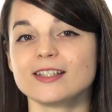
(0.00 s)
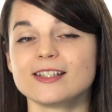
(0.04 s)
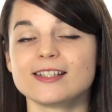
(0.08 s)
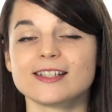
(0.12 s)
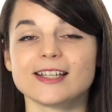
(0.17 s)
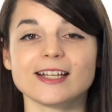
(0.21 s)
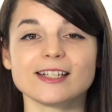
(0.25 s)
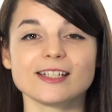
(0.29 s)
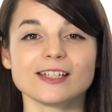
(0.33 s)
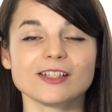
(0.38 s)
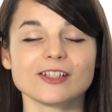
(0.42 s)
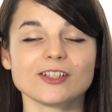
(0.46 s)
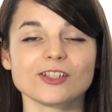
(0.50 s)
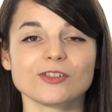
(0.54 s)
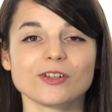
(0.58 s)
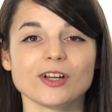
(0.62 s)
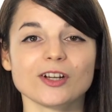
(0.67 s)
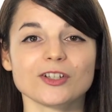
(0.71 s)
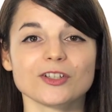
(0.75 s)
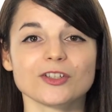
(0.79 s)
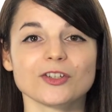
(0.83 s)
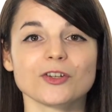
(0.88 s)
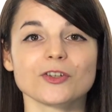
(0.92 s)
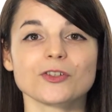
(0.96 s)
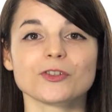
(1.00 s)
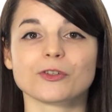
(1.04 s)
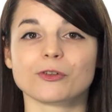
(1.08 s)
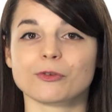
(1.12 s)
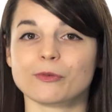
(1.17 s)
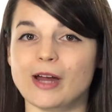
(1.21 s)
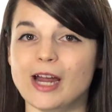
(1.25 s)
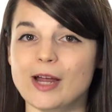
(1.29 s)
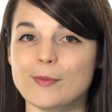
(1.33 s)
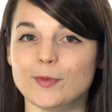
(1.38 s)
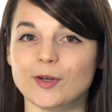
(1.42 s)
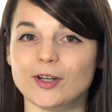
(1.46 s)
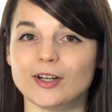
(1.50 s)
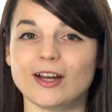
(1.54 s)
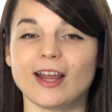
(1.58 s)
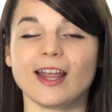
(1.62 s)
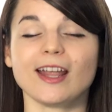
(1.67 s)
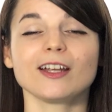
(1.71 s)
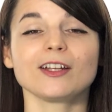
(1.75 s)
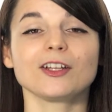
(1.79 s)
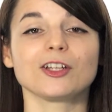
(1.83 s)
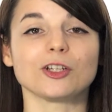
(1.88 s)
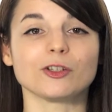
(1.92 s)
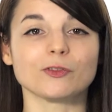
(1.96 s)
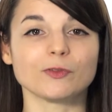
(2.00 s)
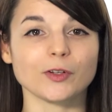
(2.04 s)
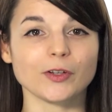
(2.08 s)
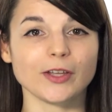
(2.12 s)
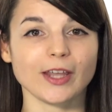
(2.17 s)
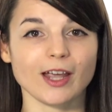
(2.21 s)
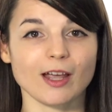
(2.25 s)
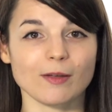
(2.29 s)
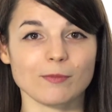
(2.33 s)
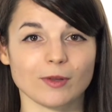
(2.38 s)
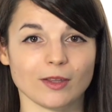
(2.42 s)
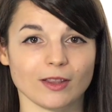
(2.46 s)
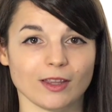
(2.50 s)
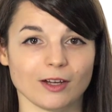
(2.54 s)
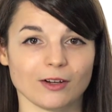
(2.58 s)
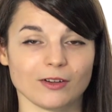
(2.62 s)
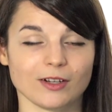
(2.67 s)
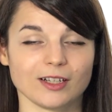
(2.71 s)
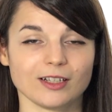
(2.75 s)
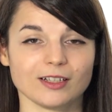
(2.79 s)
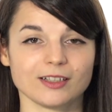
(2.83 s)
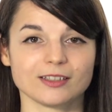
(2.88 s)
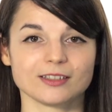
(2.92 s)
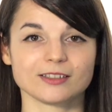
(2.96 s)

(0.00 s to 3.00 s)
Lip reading: sentence structures, grammar, and new vocabulary.